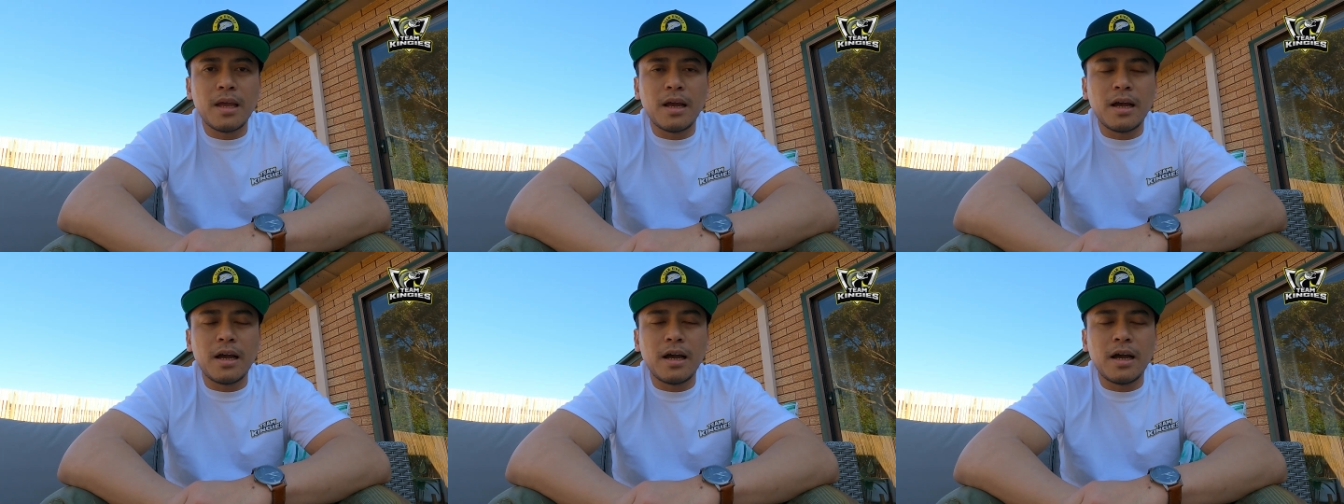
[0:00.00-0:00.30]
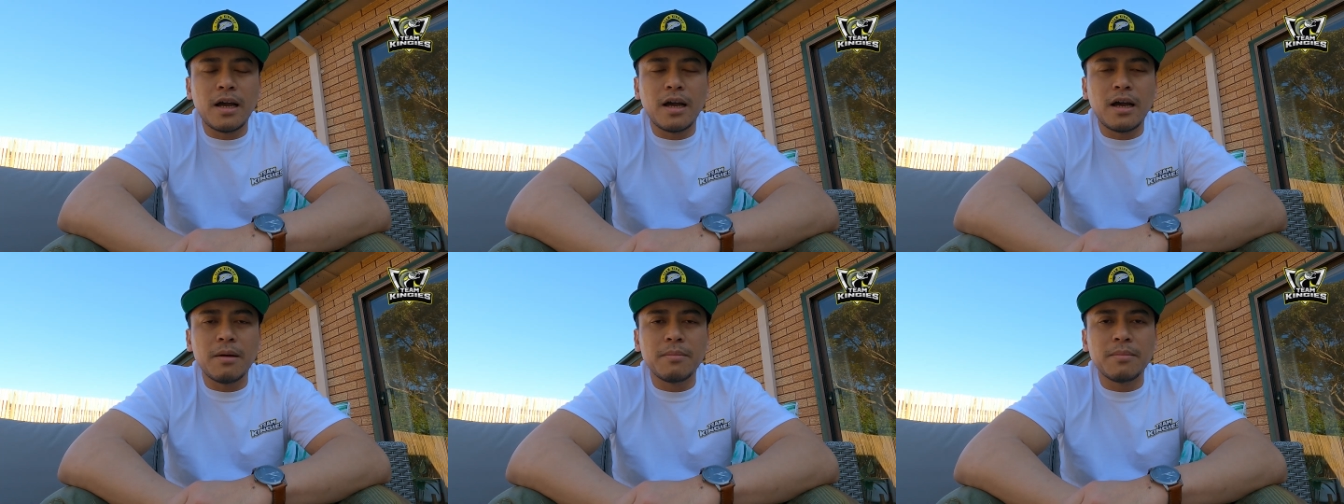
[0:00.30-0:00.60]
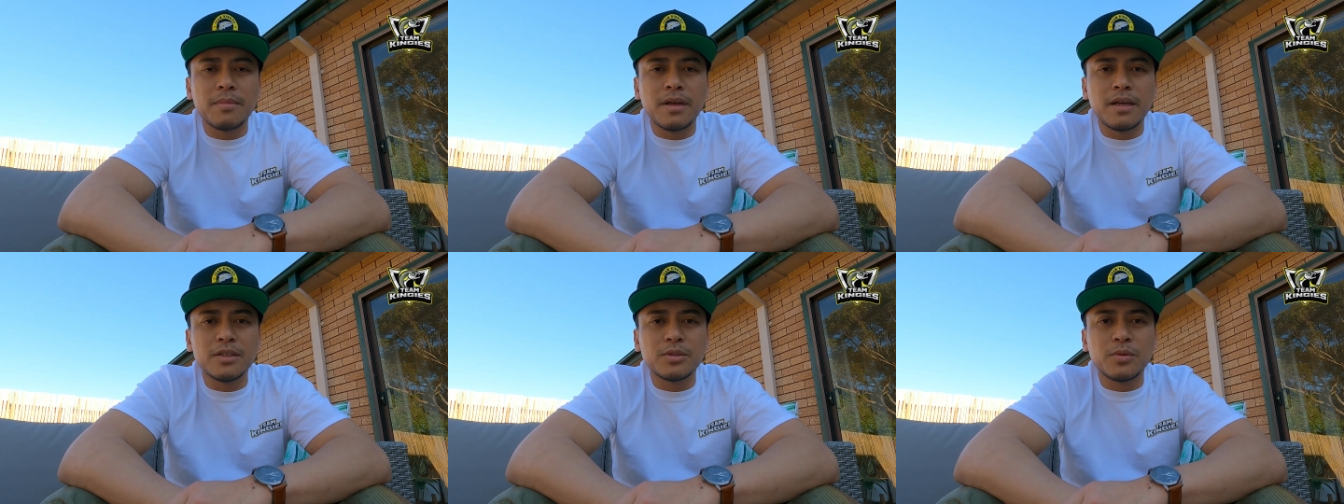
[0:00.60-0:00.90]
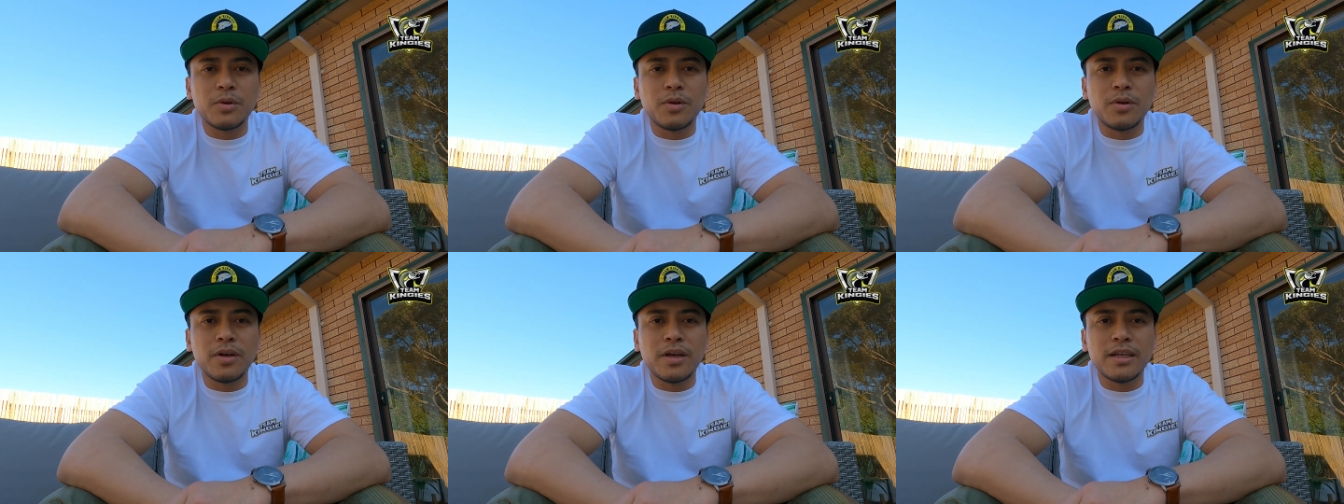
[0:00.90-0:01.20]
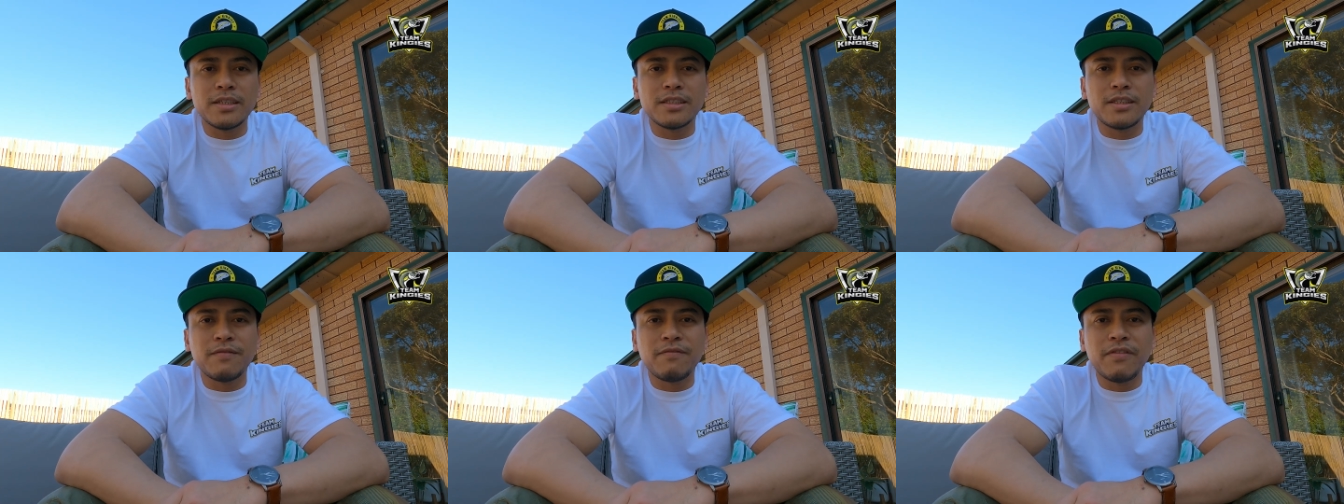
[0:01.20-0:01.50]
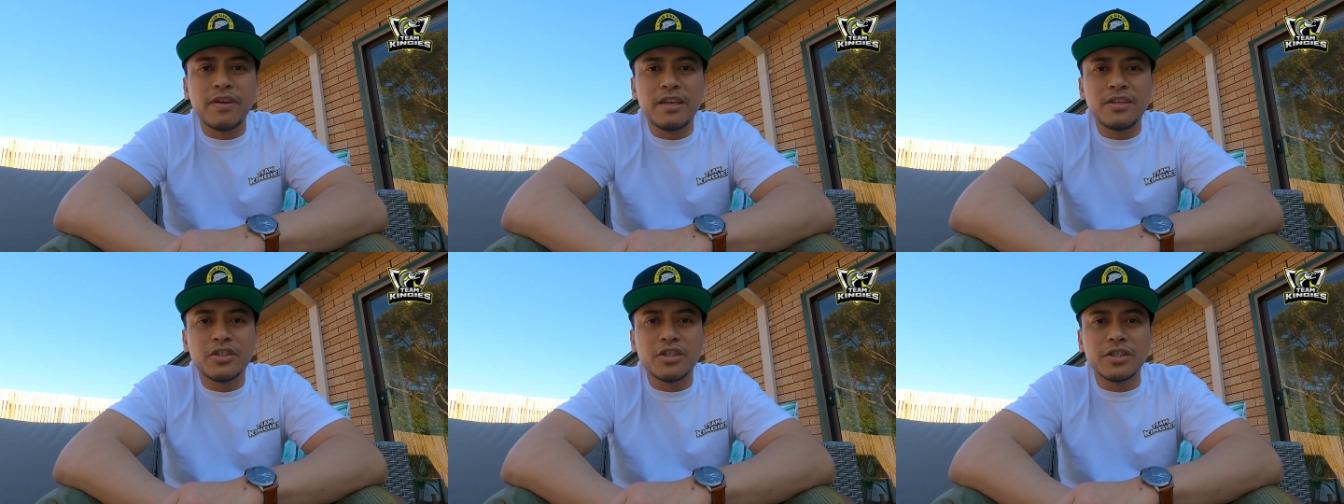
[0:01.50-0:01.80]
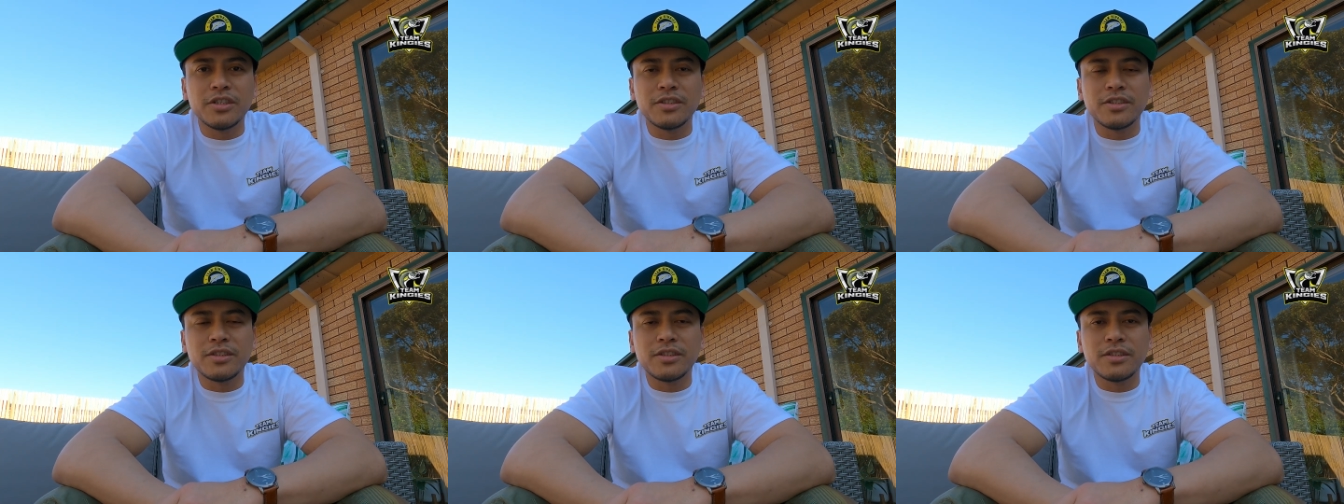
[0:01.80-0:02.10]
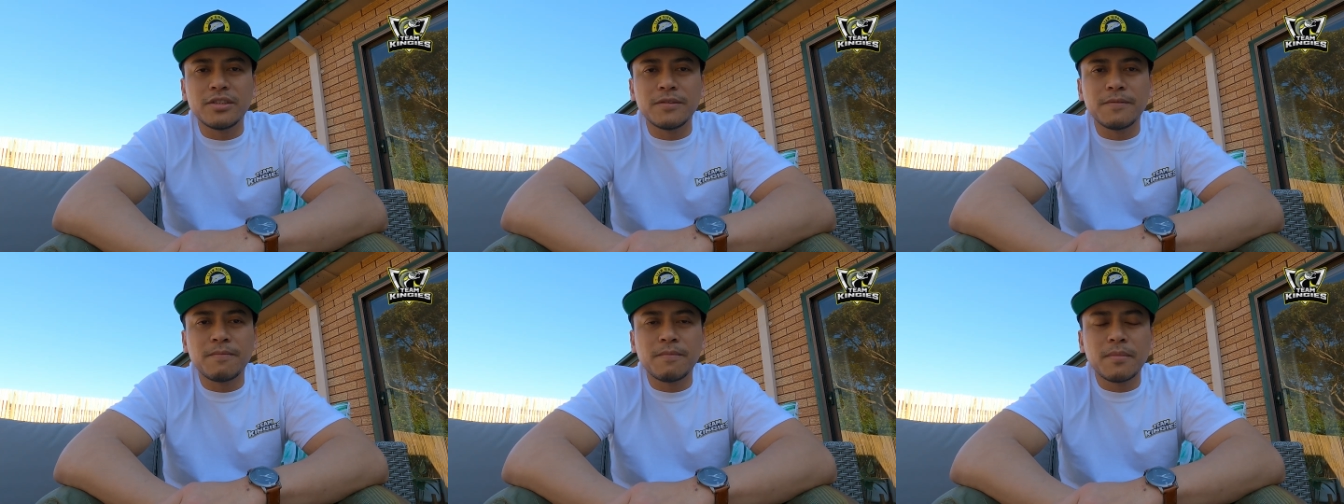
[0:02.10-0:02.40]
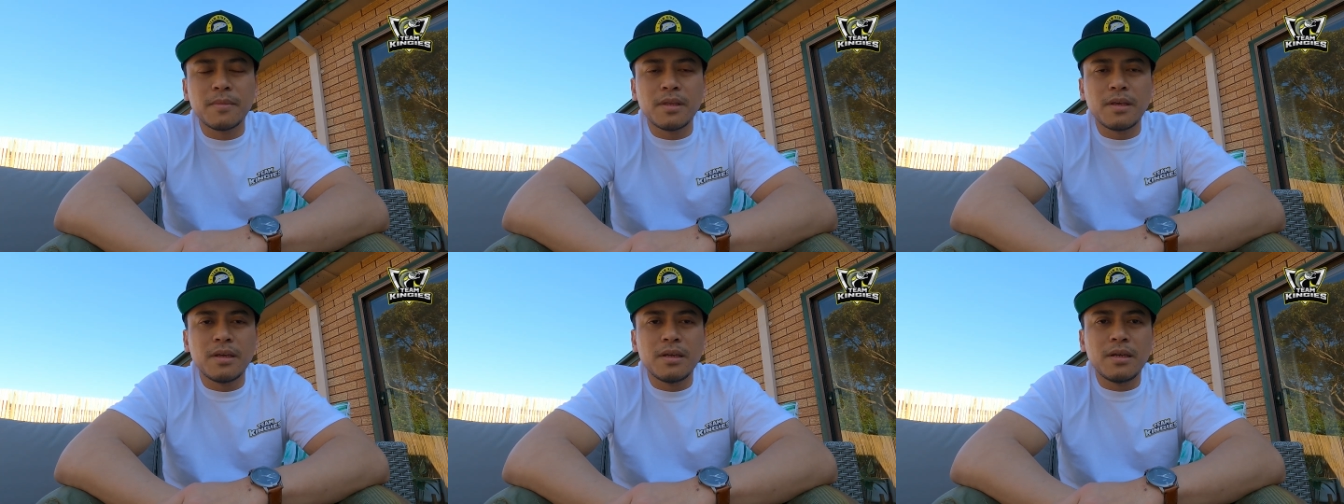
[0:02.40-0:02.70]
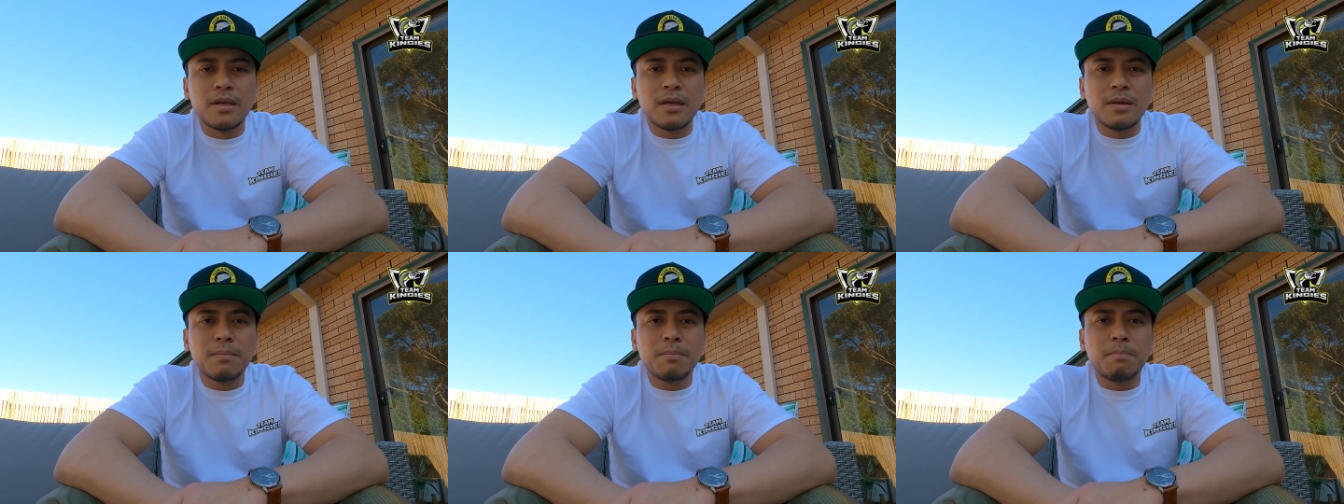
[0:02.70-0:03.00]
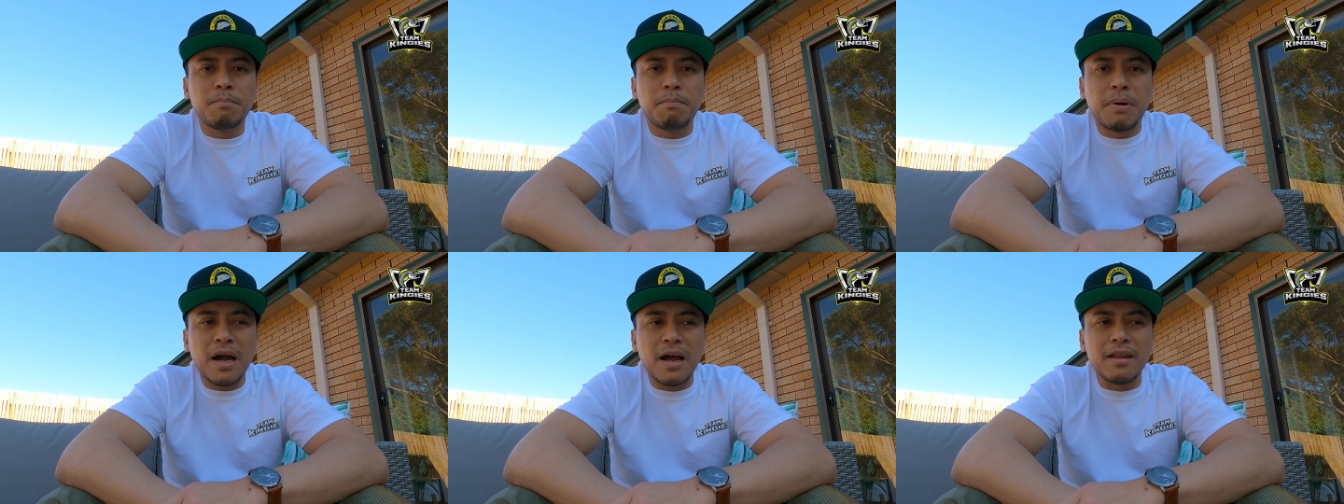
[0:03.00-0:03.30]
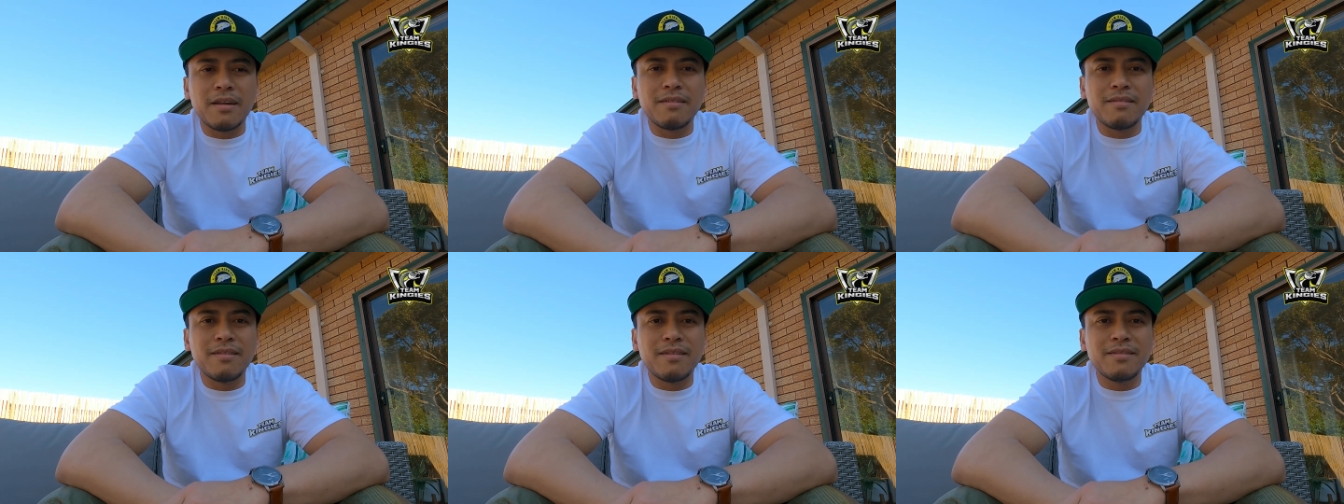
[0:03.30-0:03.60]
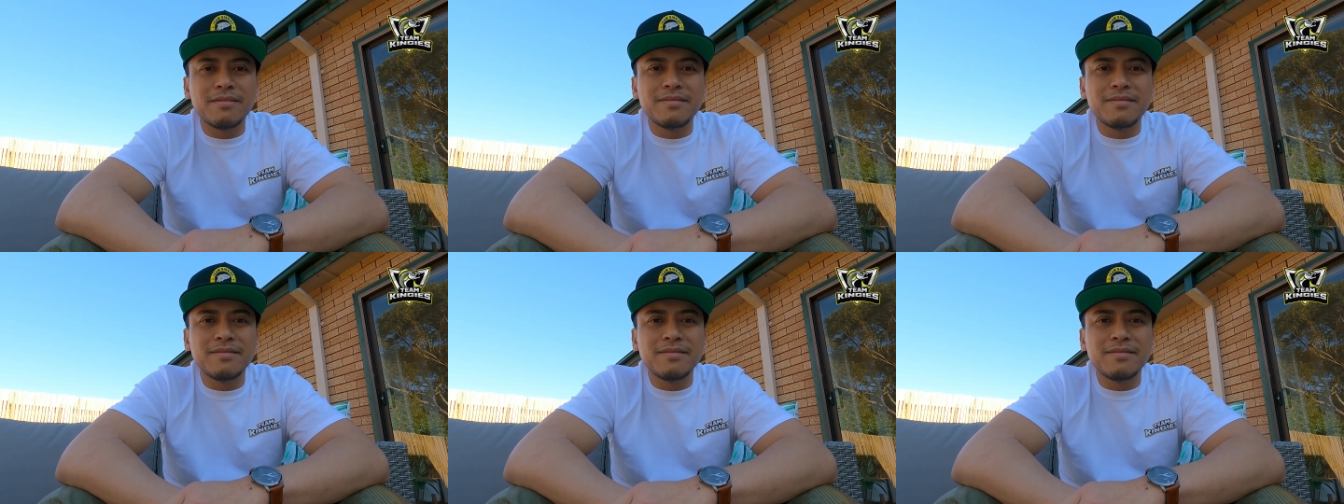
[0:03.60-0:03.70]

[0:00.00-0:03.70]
um, as well as the features but